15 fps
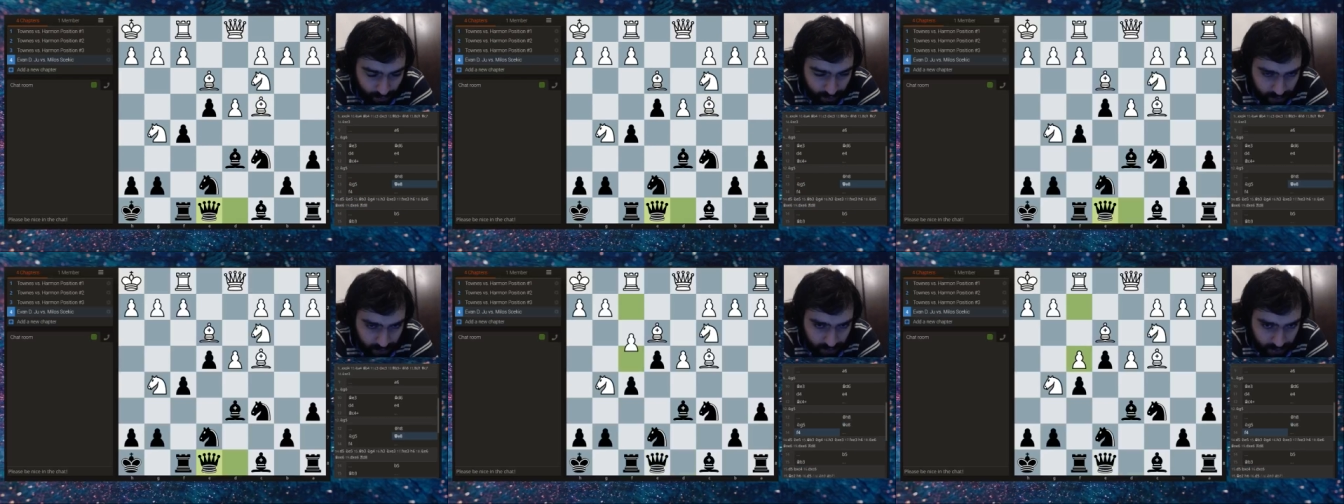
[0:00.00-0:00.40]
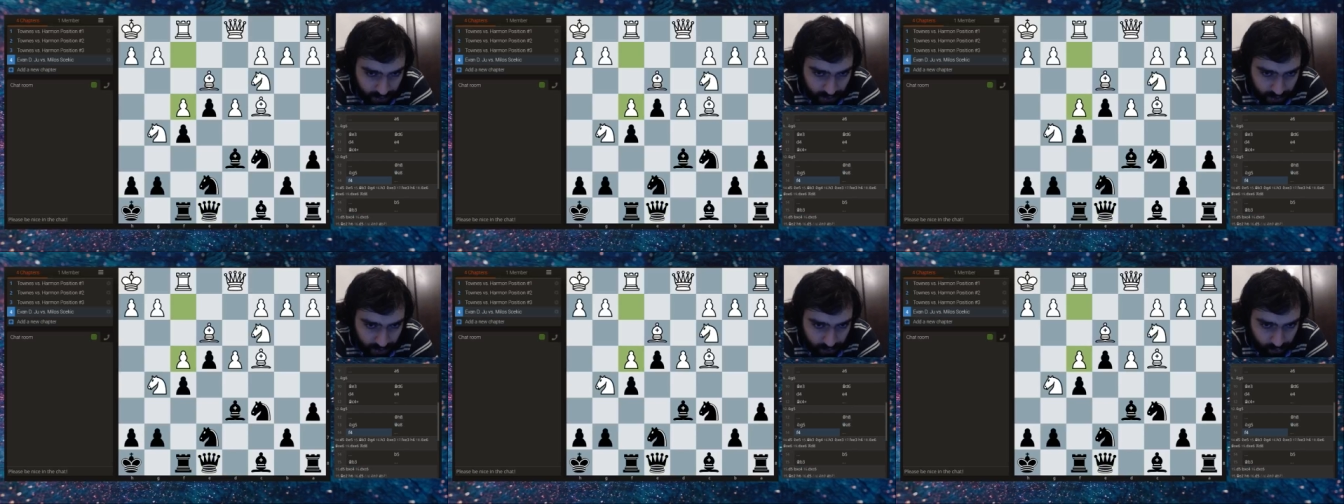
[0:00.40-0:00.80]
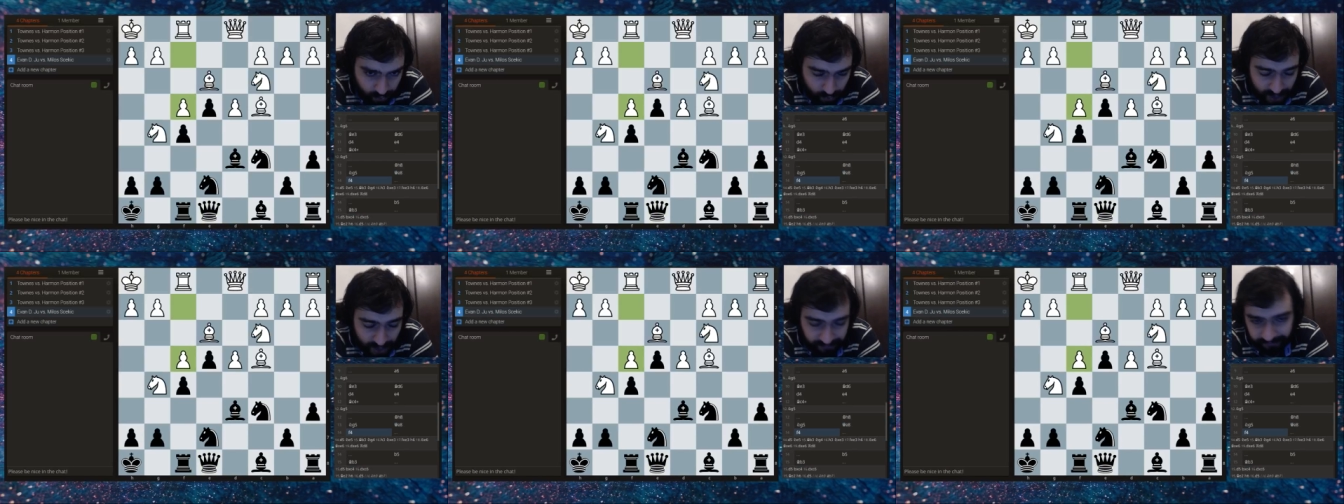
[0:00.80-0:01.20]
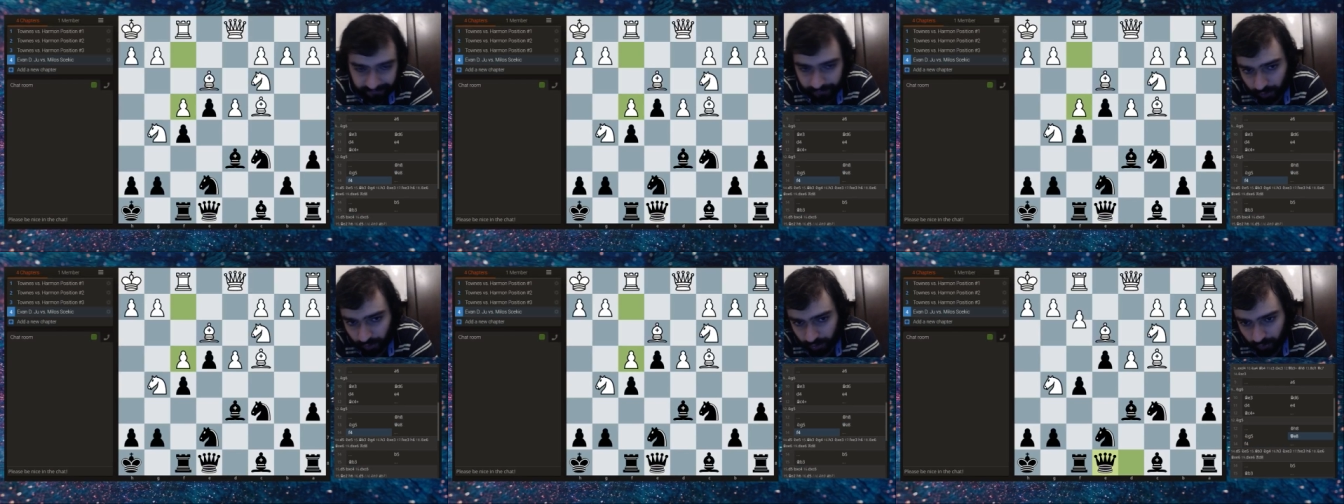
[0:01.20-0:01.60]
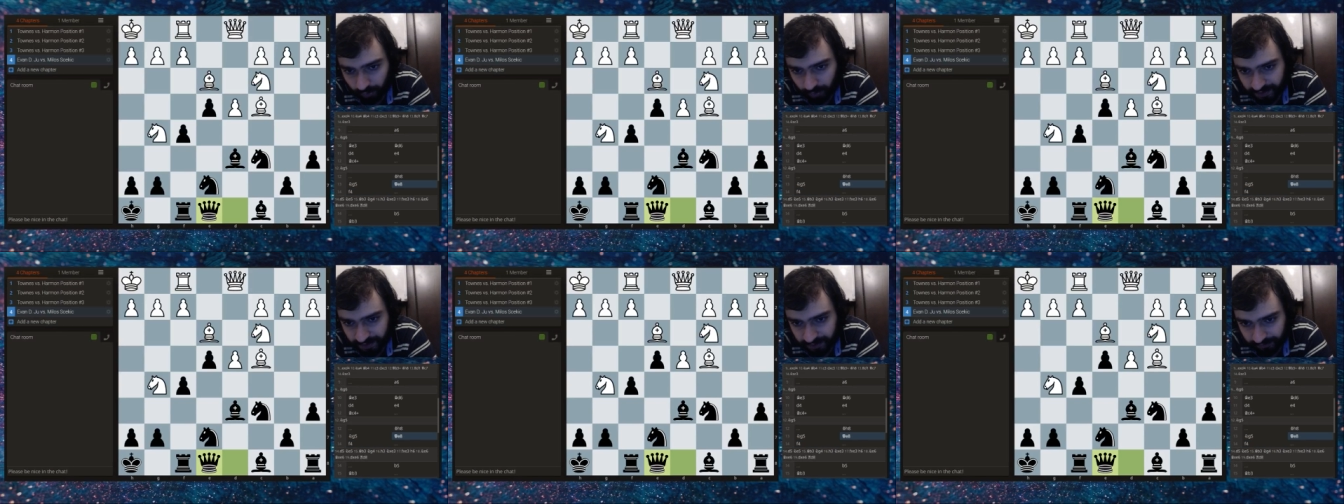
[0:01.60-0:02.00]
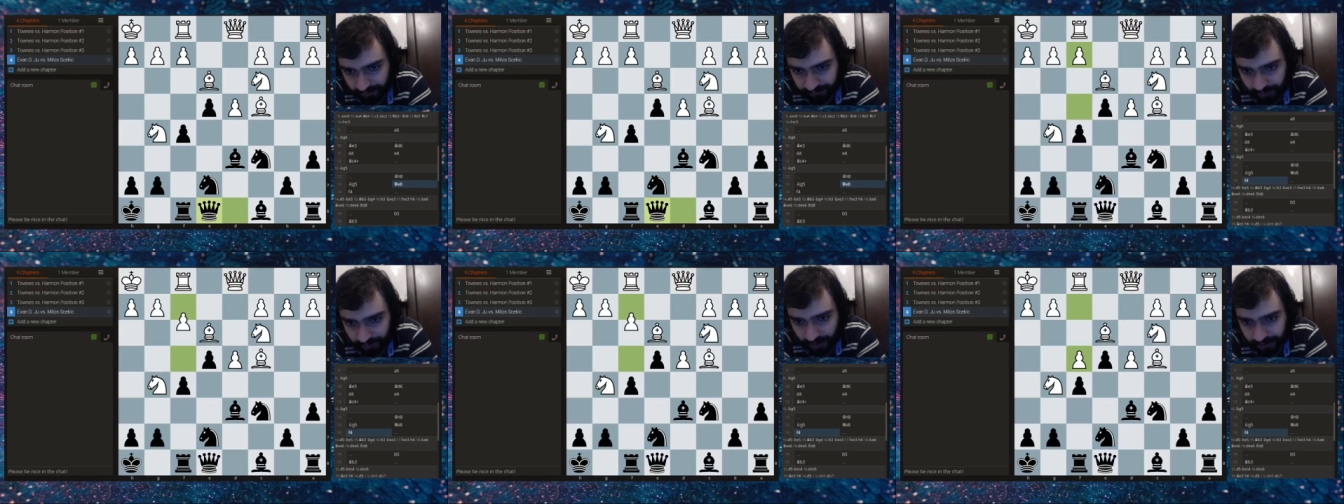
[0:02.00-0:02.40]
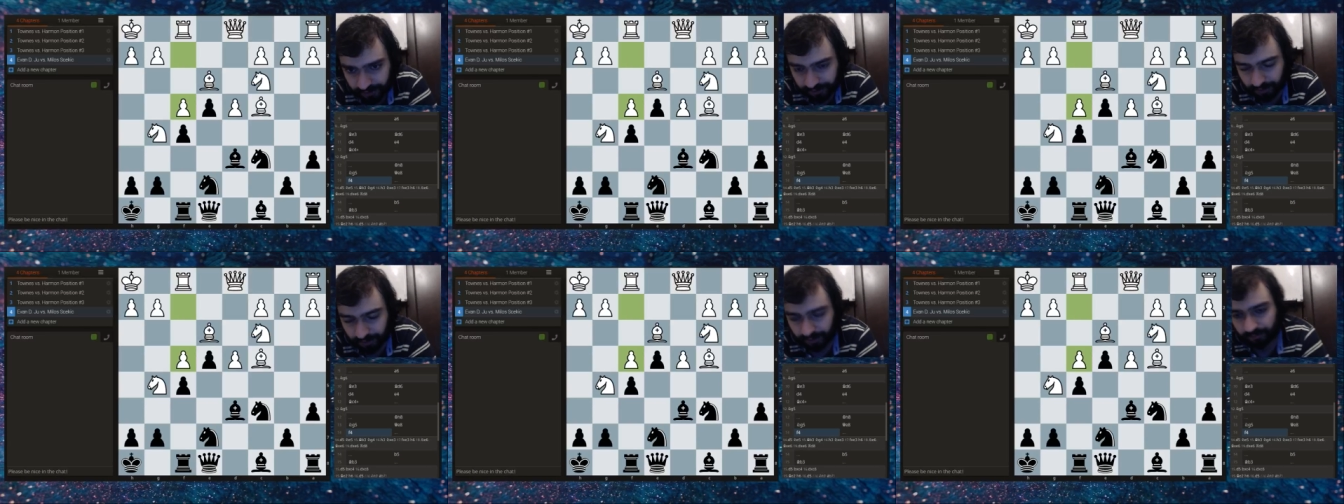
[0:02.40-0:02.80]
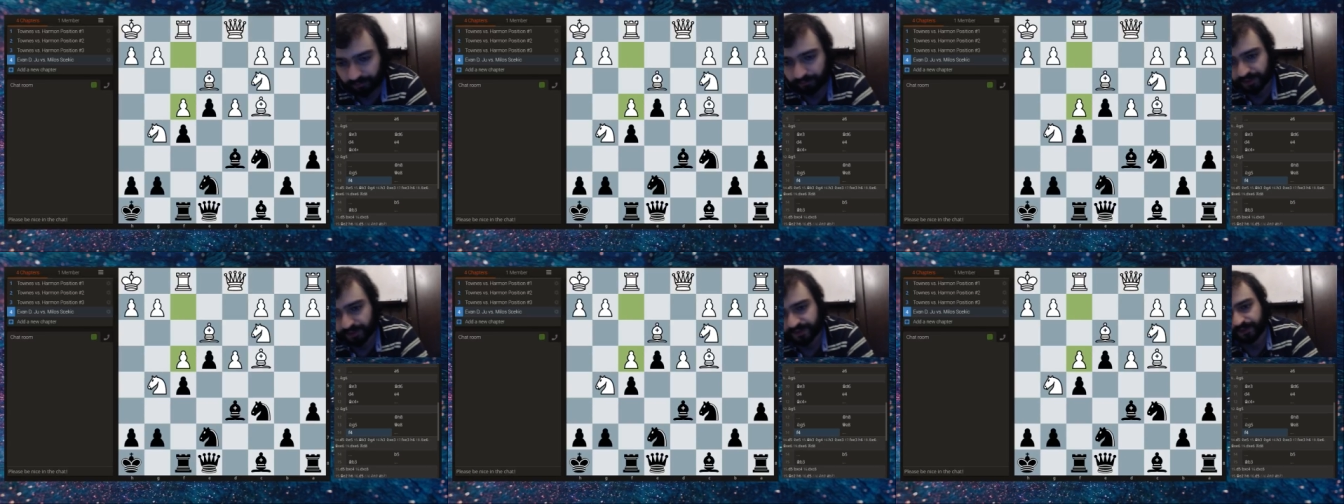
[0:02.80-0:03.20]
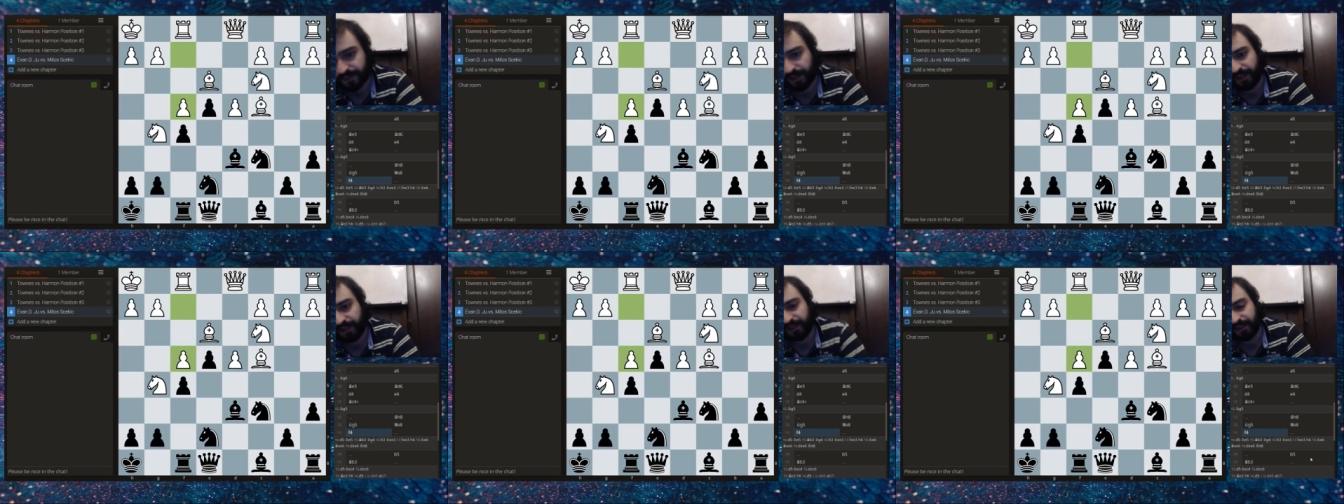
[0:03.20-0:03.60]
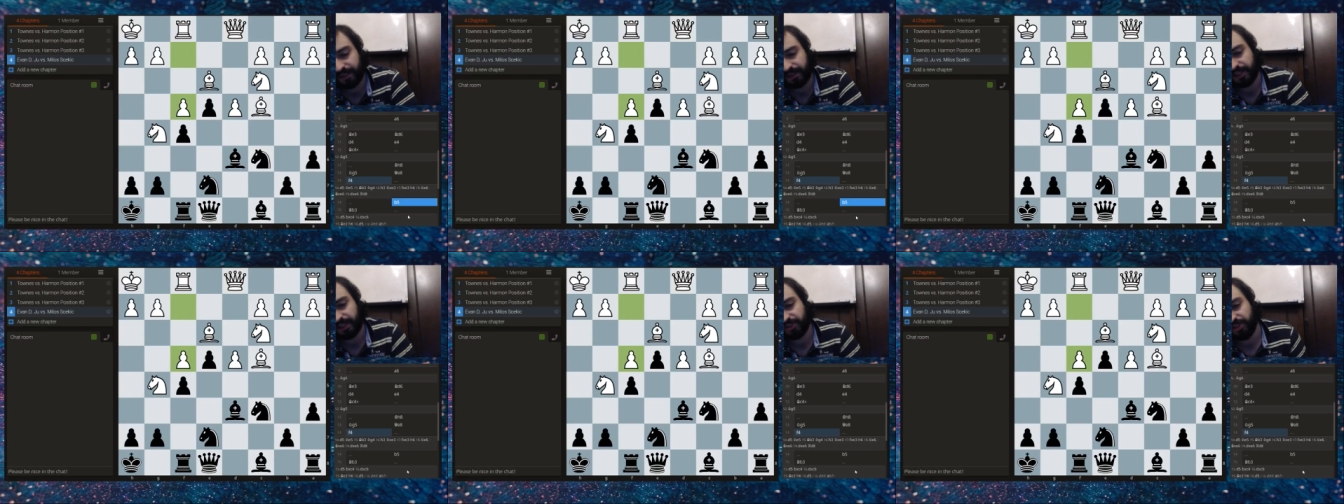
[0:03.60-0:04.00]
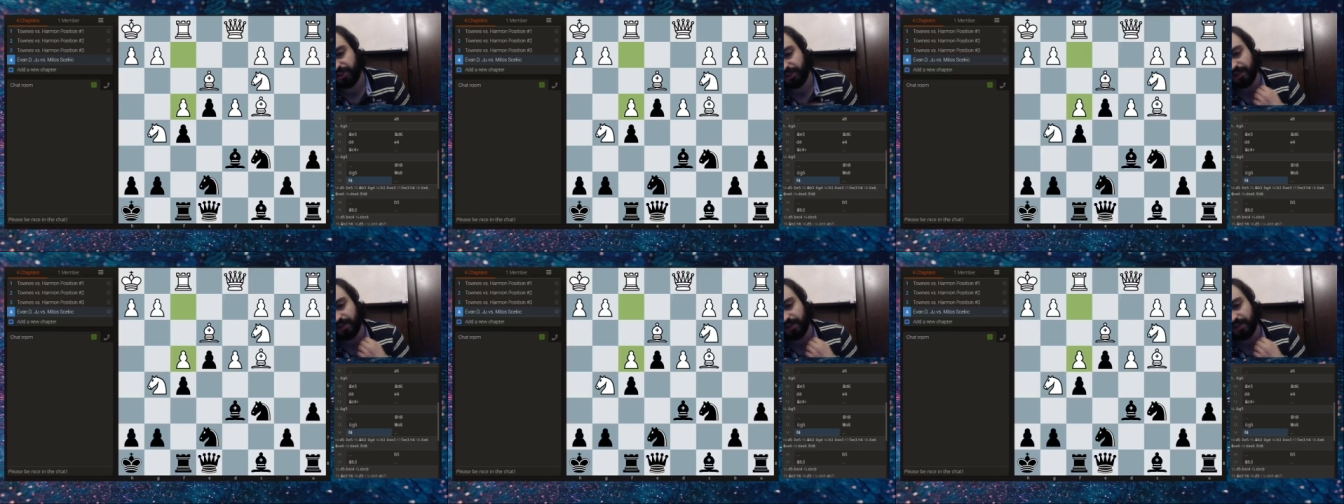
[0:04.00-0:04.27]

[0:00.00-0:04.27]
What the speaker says: f4 was the final mistake, and actually